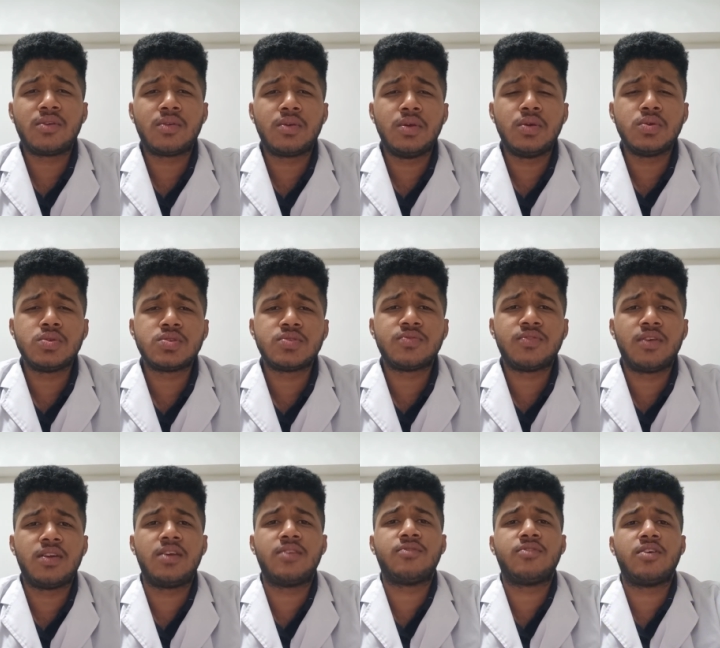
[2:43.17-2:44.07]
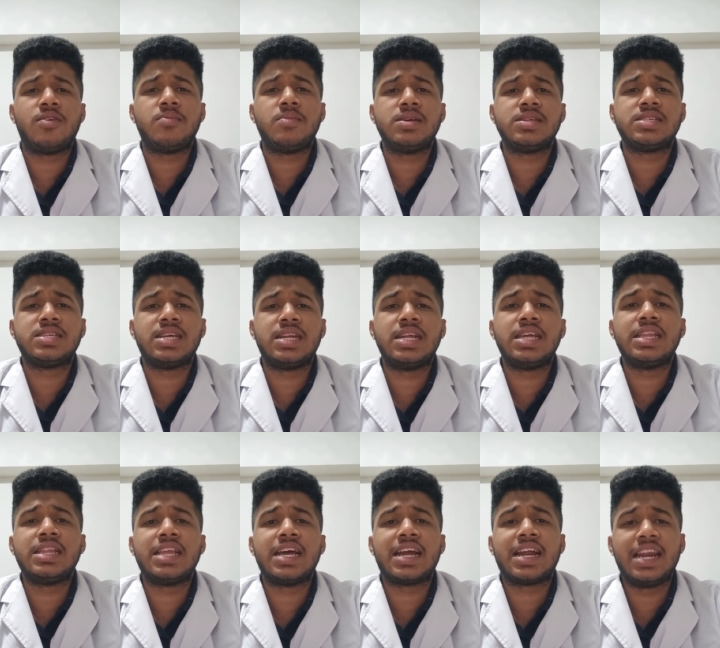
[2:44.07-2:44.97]
useful information
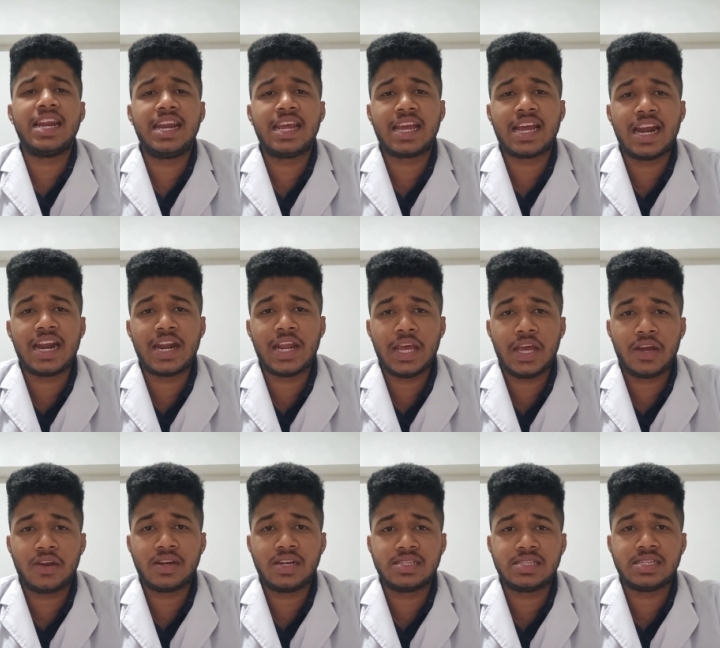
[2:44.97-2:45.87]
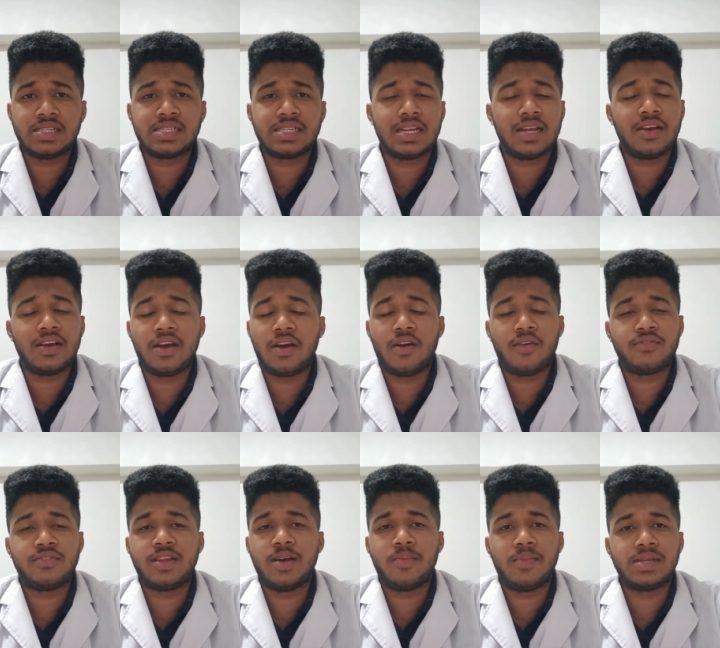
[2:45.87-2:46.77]
in the clinical diagnosis
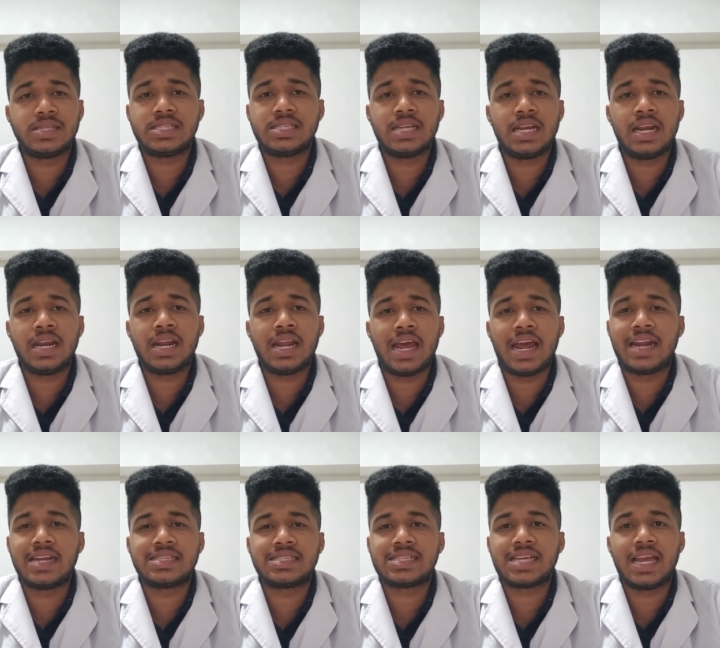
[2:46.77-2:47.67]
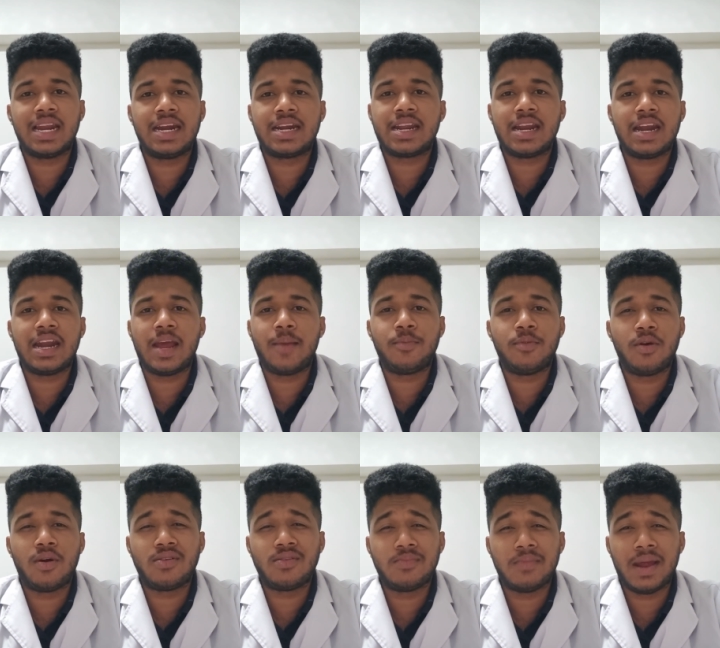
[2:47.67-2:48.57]
of the muscle and skeletal
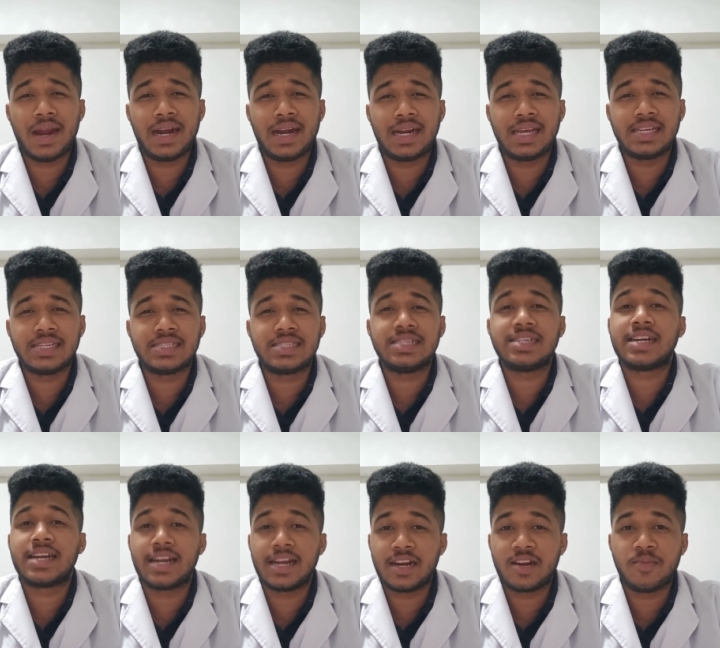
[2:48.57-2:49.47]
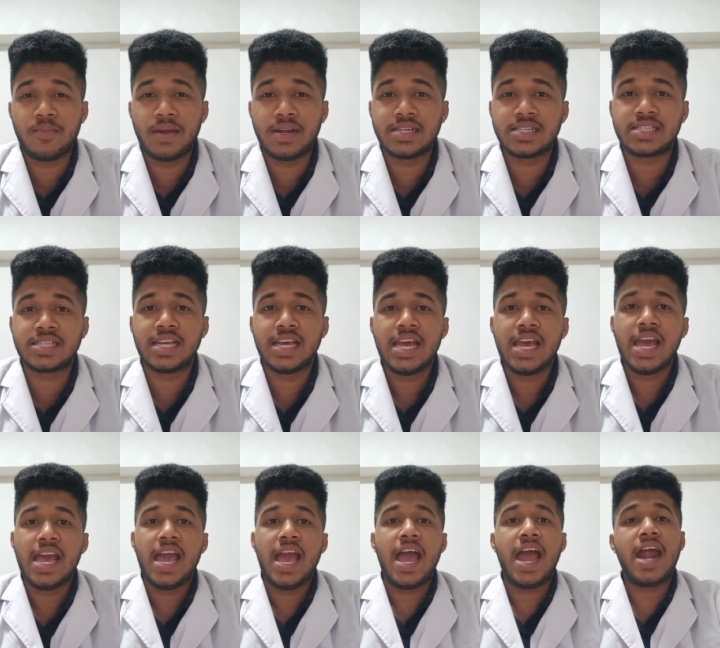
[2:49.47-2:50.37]
abnormalities, treatments,
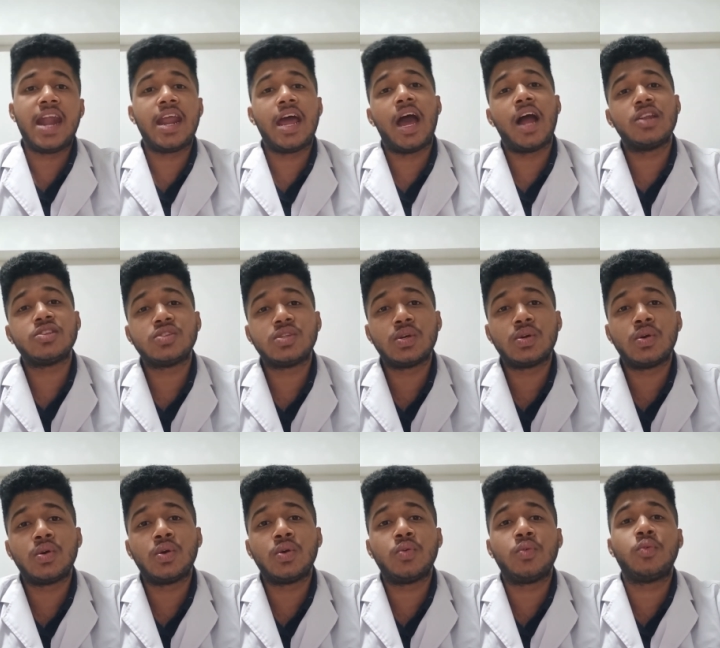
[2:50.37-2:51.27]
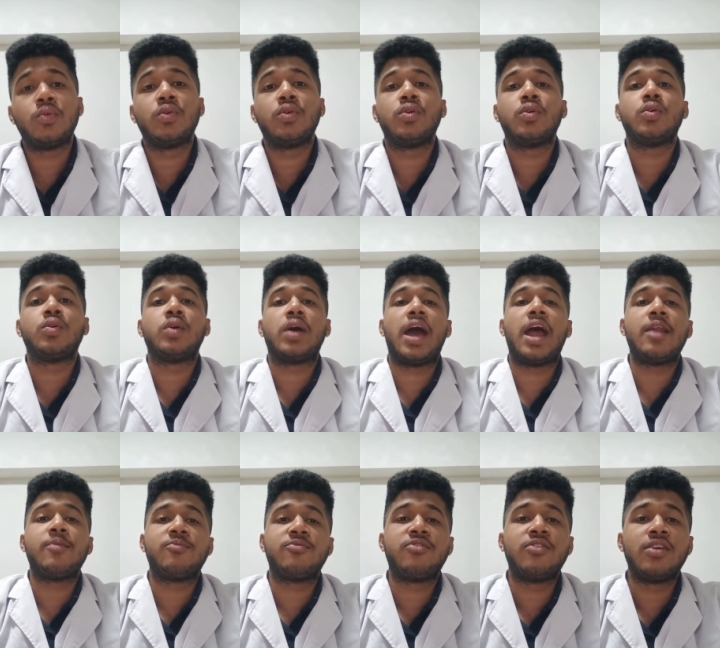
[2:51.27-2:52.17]
and also
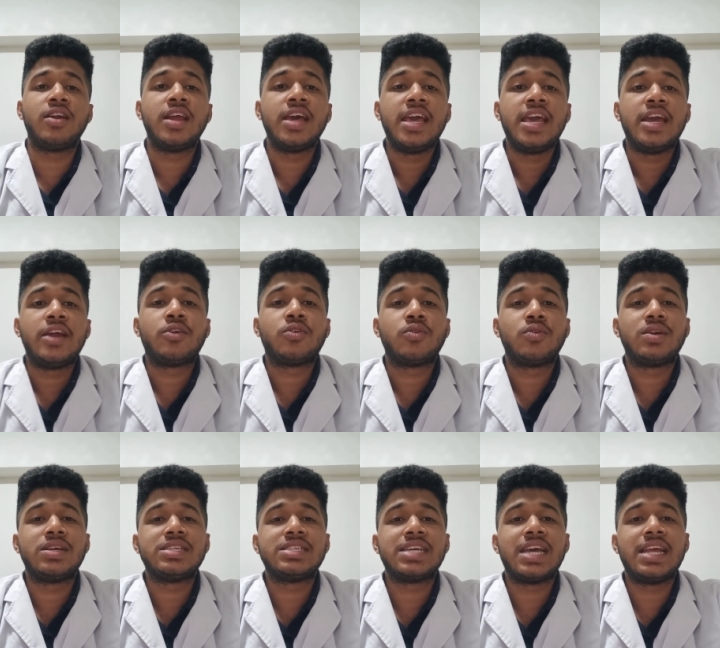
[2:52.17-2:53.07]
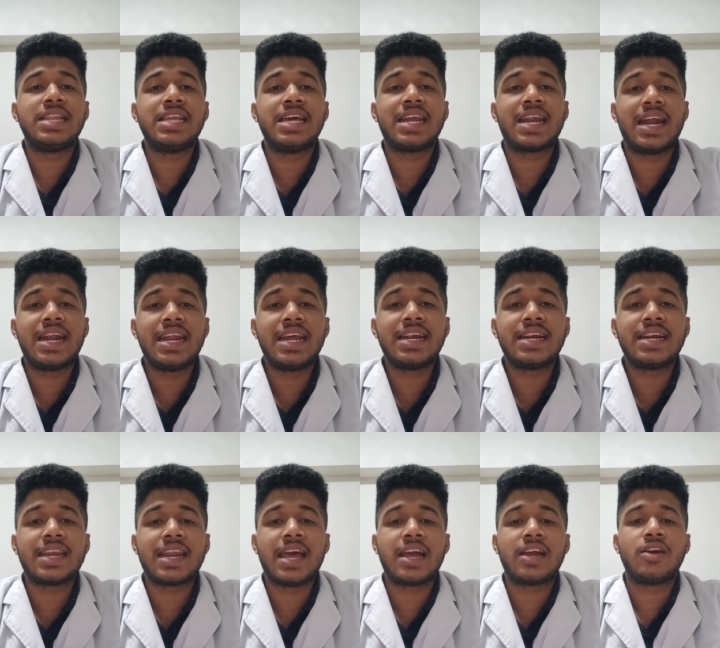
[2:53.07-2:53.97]
helpful to design a
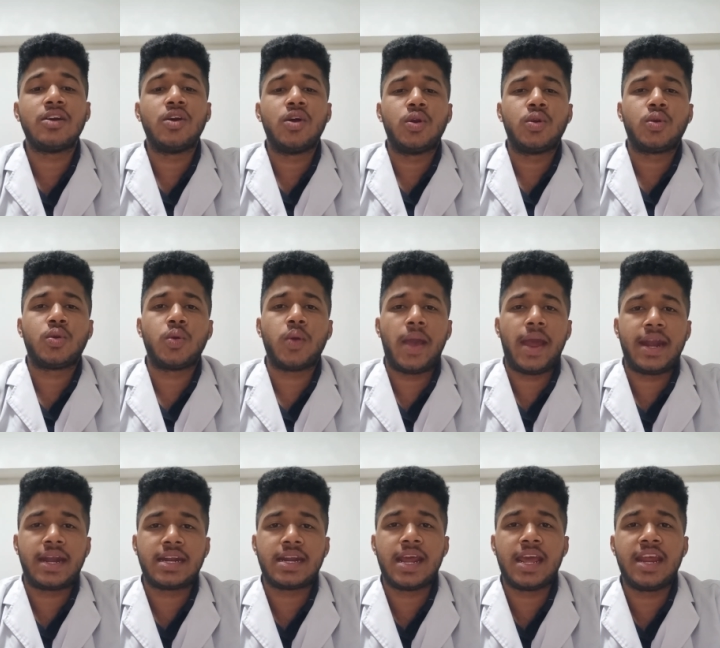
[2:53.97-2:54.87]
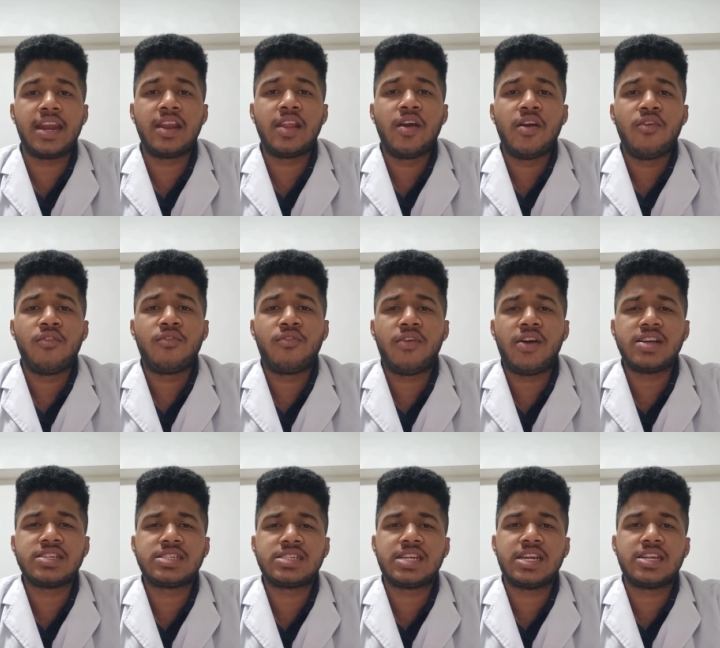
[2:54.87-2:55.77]
running track to attain
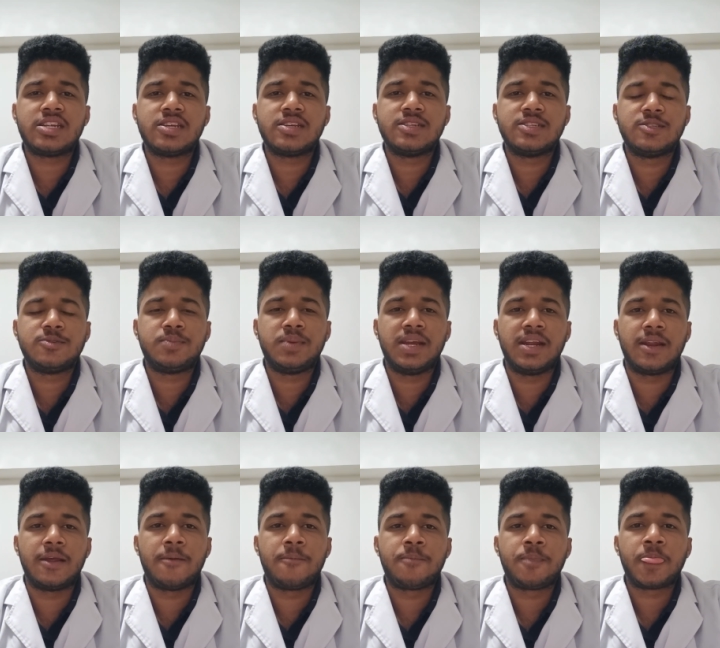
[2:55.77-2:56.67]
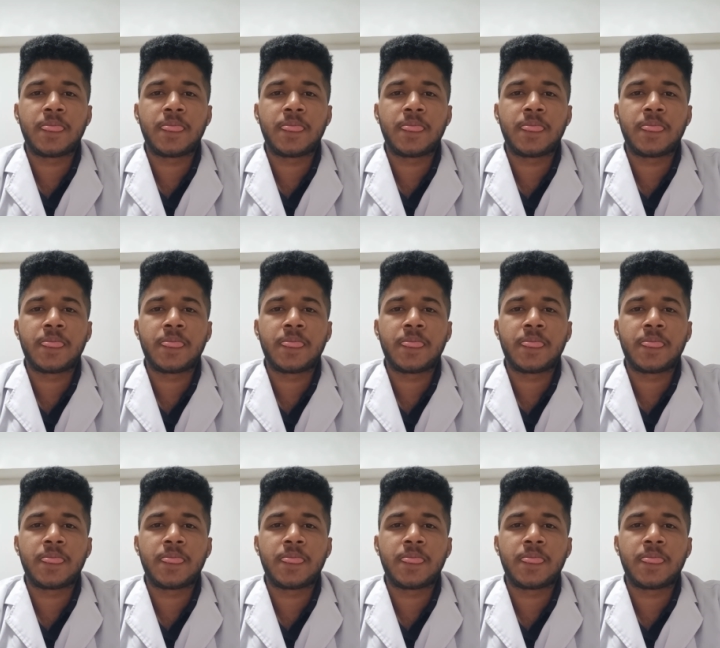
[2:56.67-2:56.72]
faster speed.